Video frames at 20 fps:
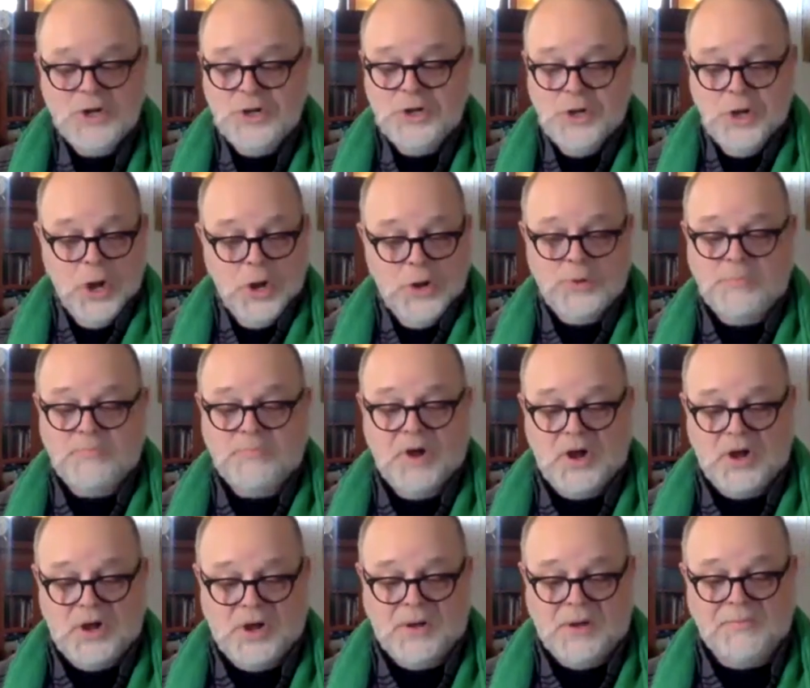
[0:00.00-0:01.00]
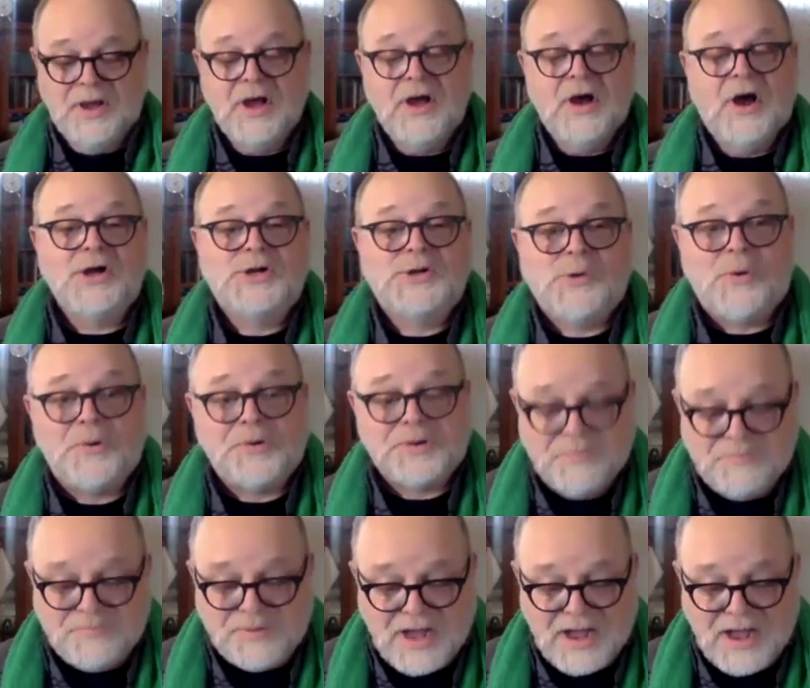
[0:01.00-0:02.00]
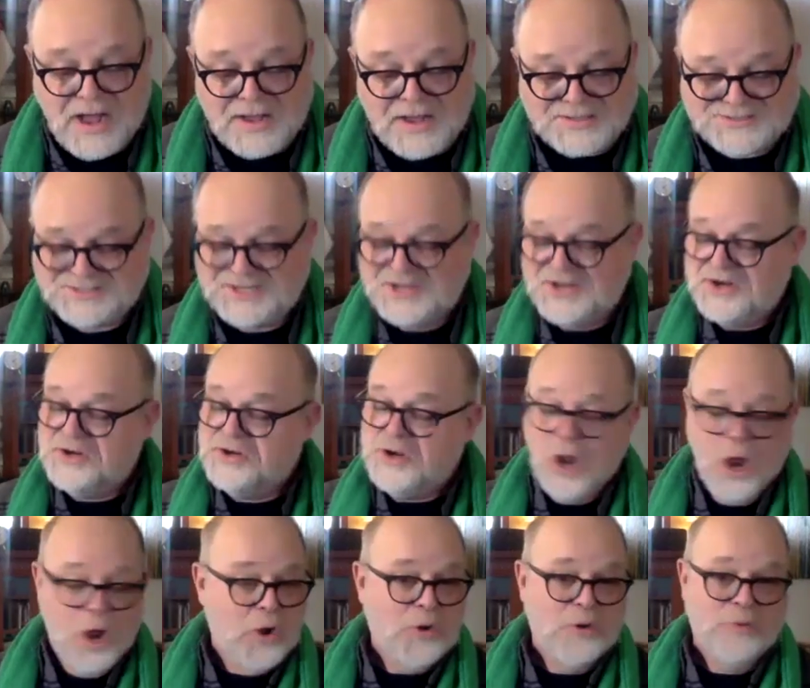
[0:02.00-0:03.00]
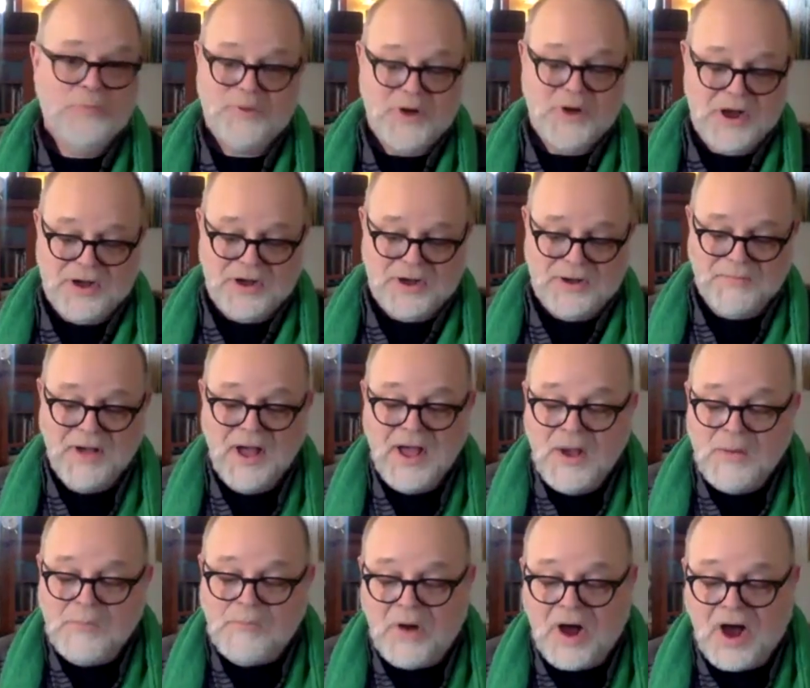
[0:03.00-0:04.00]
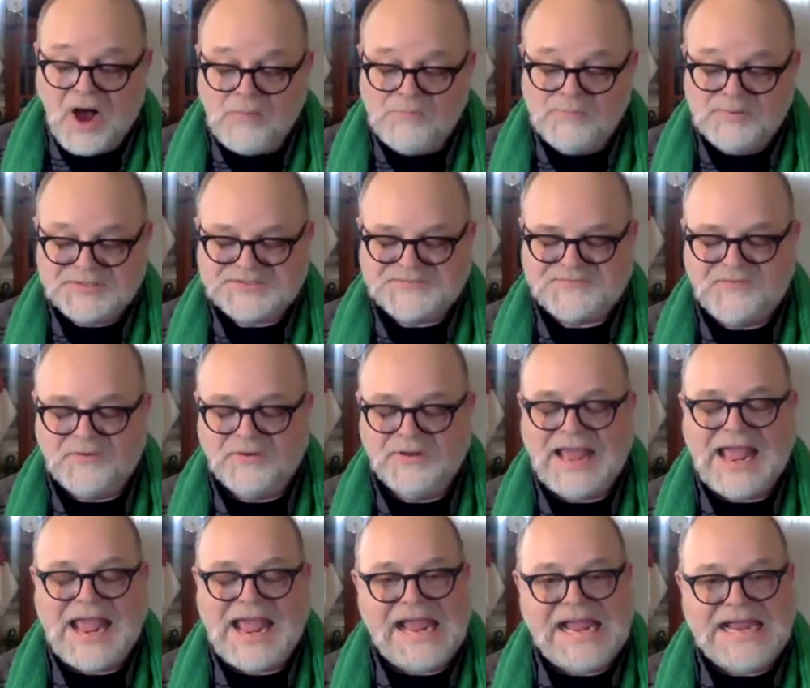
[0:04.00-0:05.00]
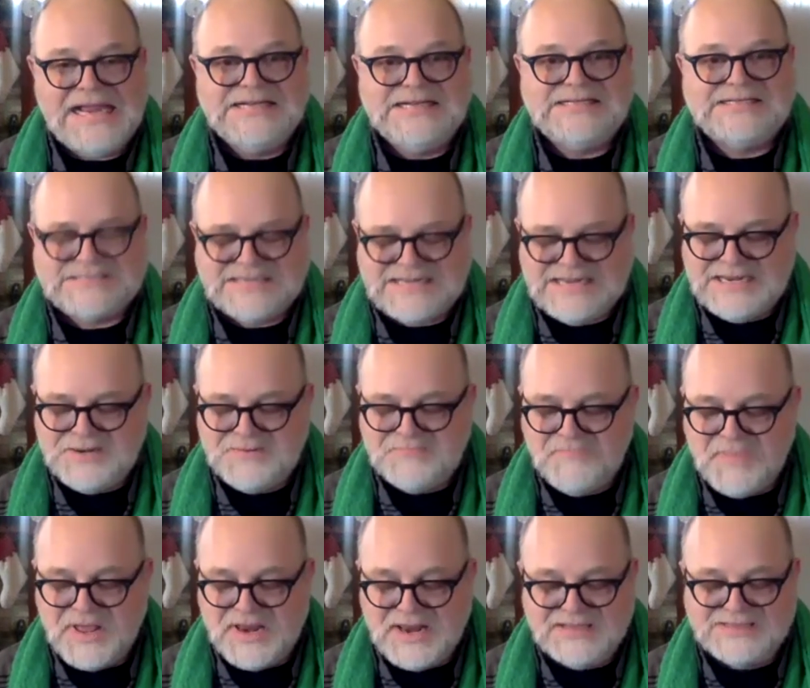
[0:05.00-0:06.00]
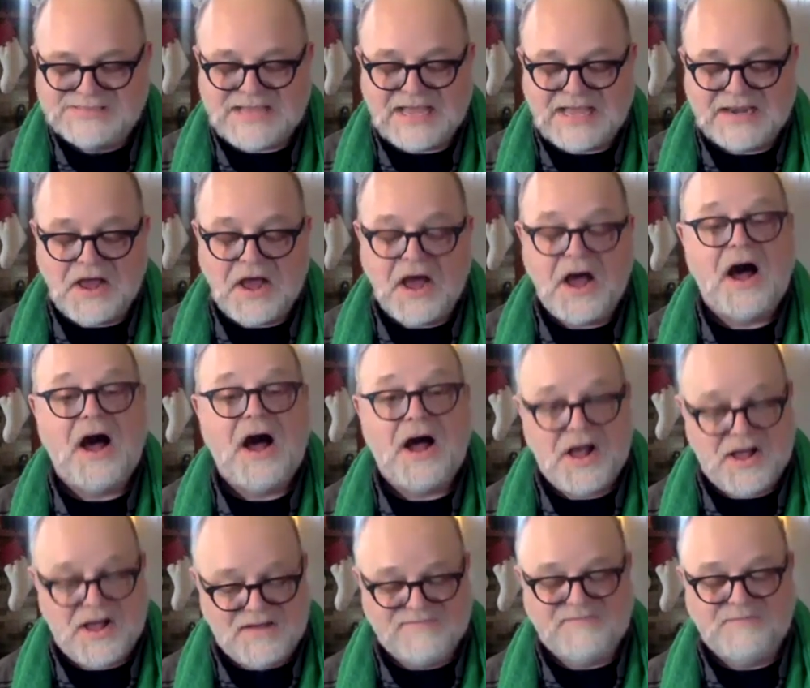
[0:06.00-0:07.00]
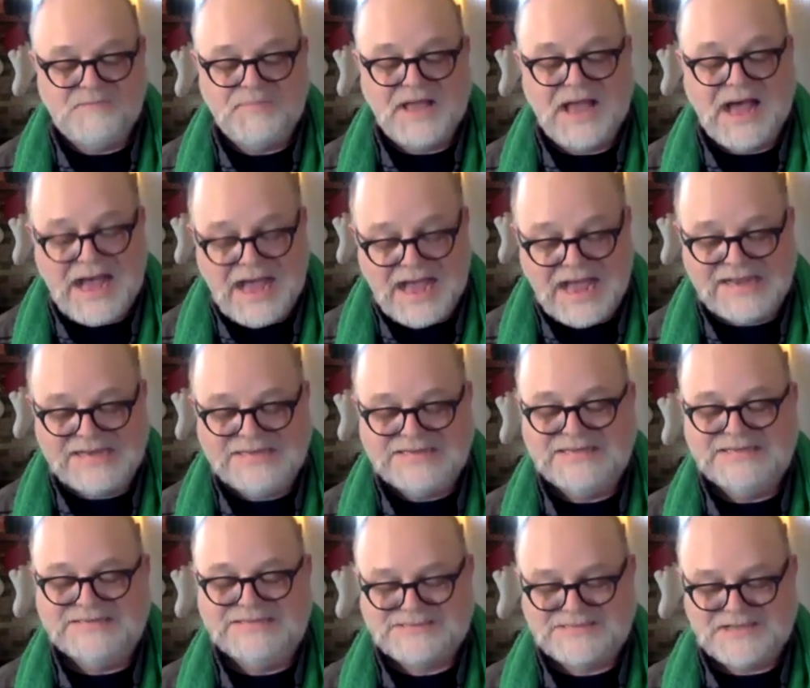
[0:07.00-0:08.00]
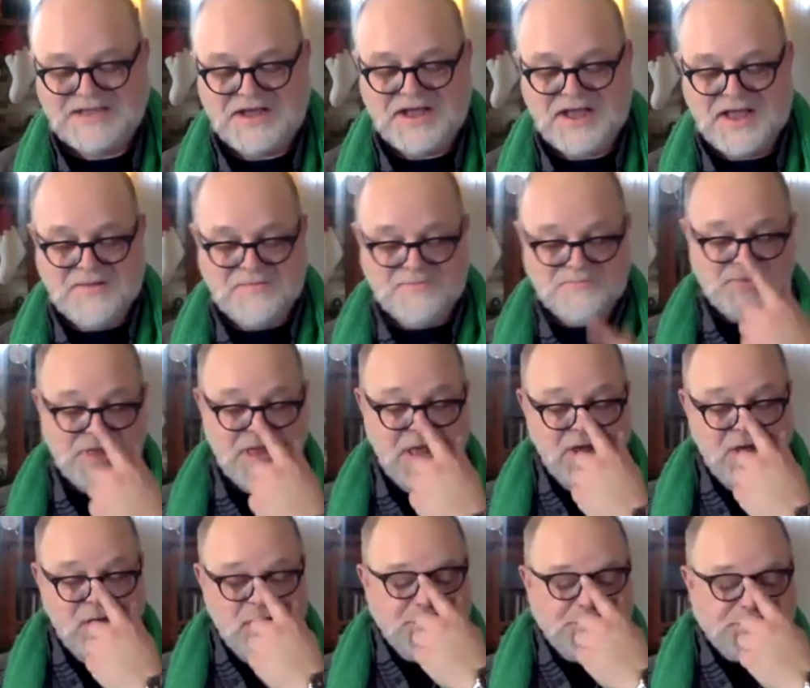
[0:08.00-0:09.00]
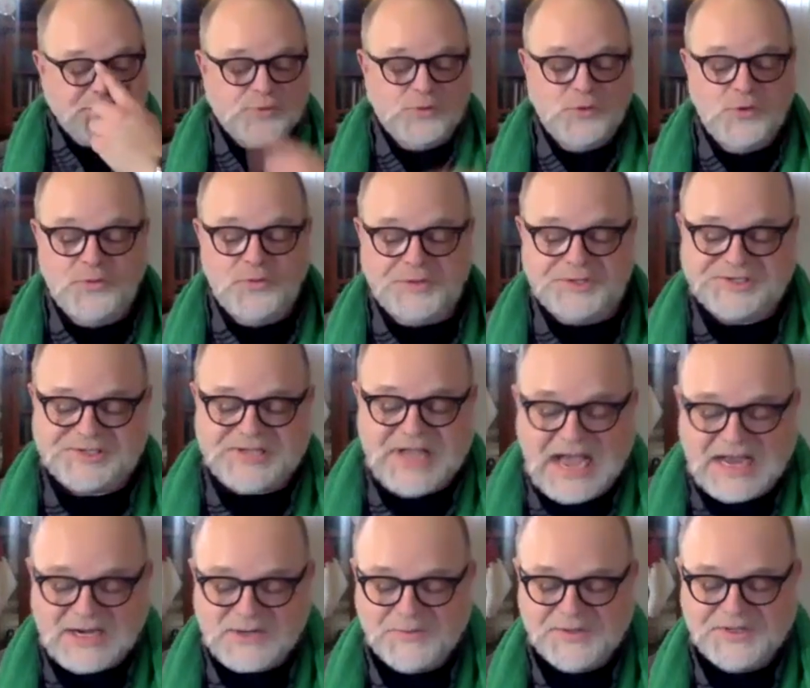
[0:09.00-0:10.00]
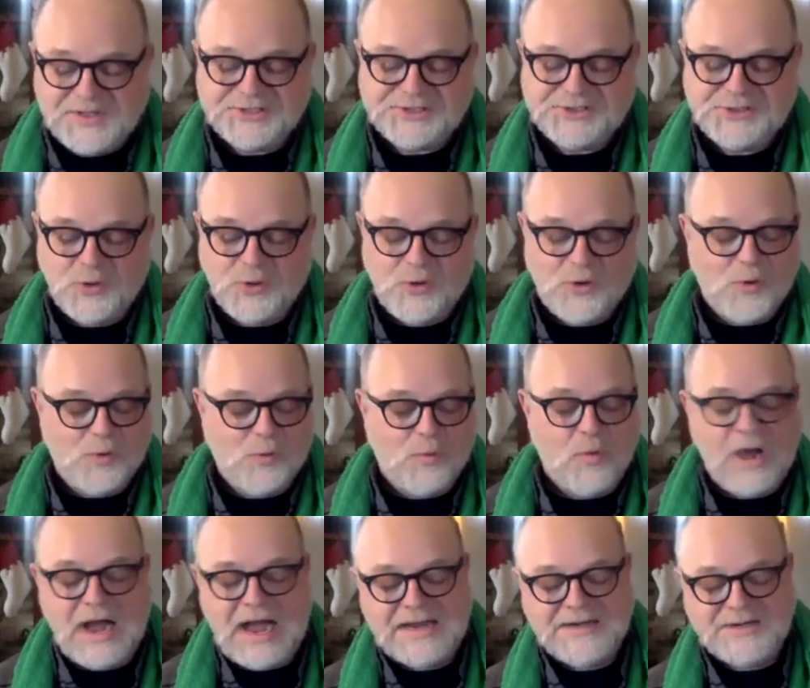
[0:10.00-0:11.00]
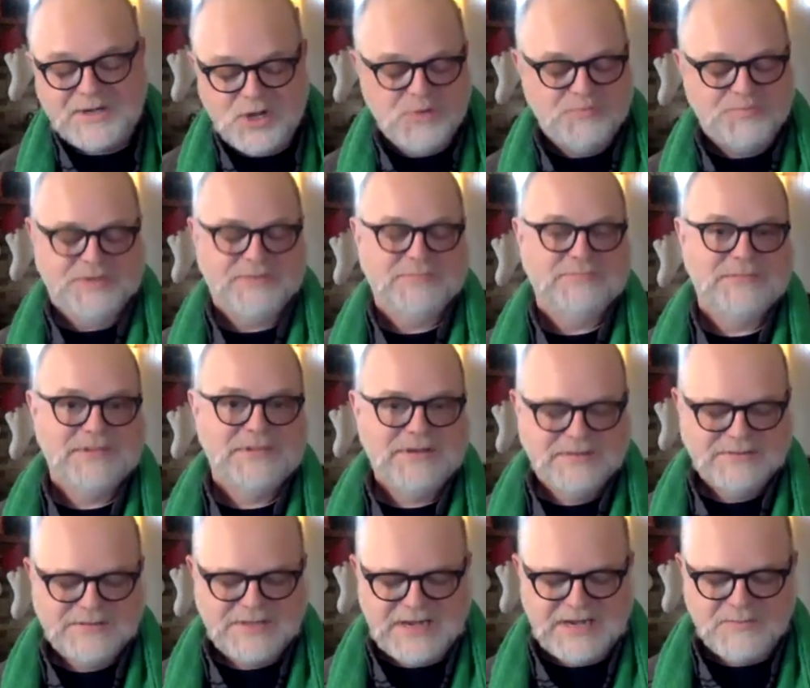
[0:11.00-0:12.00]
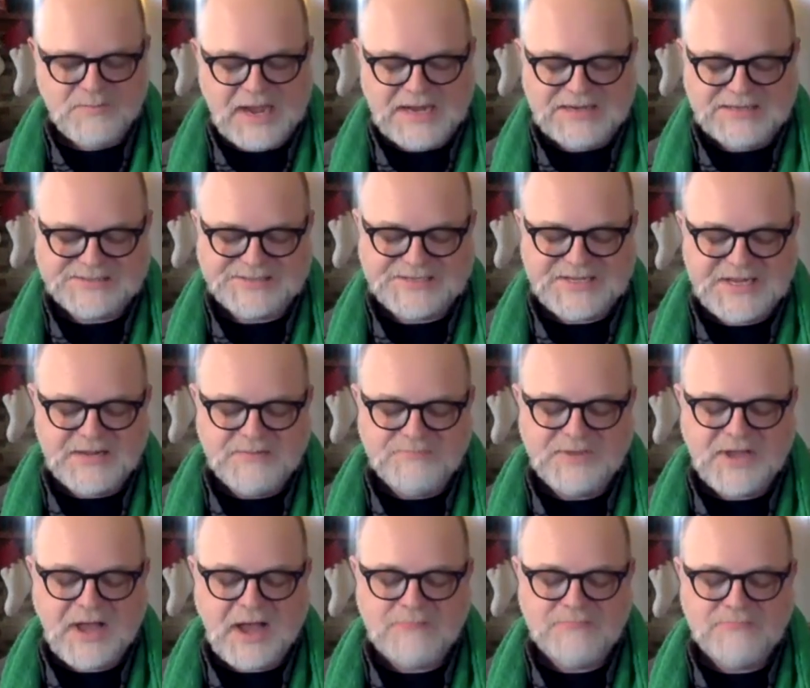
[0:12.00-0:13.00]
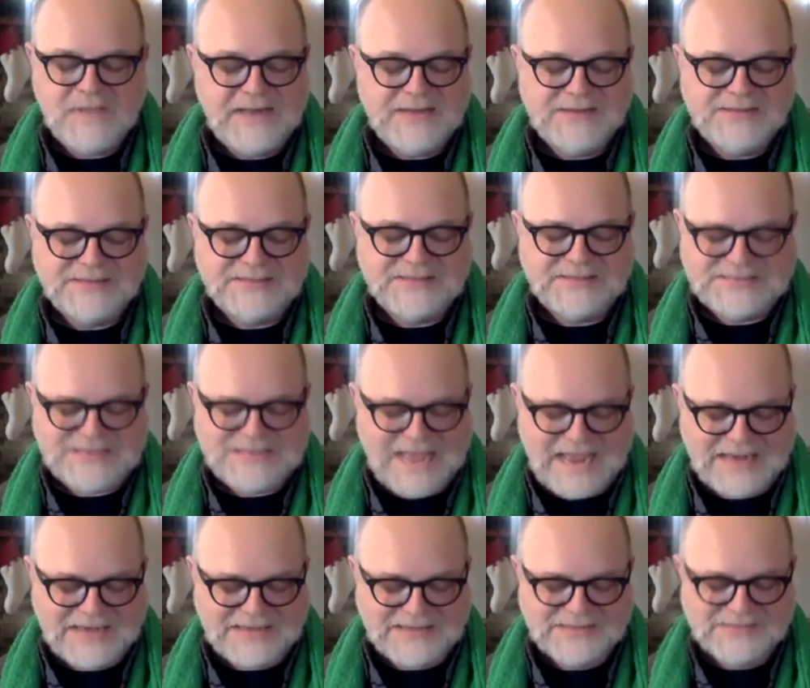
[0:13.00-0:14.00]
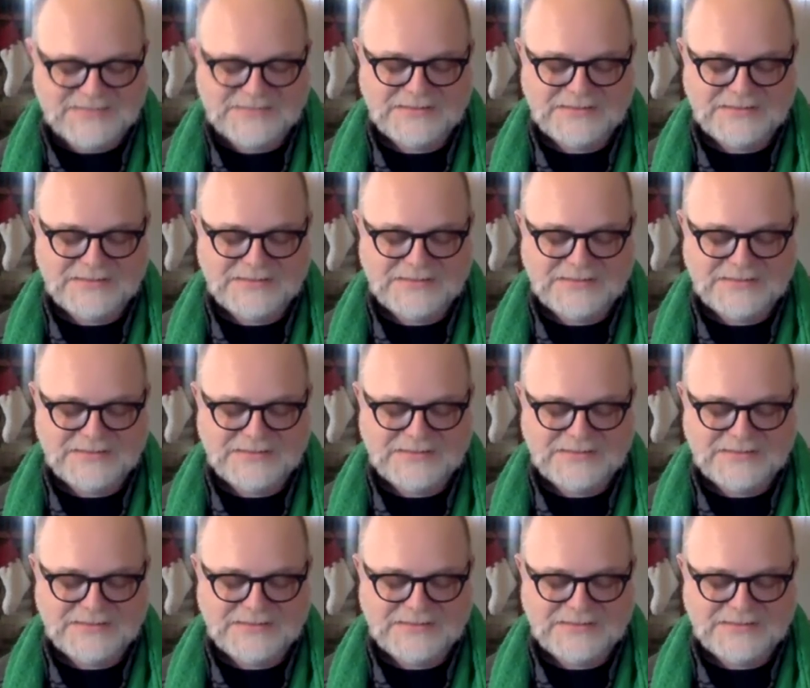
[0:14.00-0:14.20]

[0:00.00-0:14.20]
No Bob. 1/4 past. No Bob. Bob was full 18 minutes and a half behind his time. Scrooge sat with his door wide open, that he might see him come into the tank.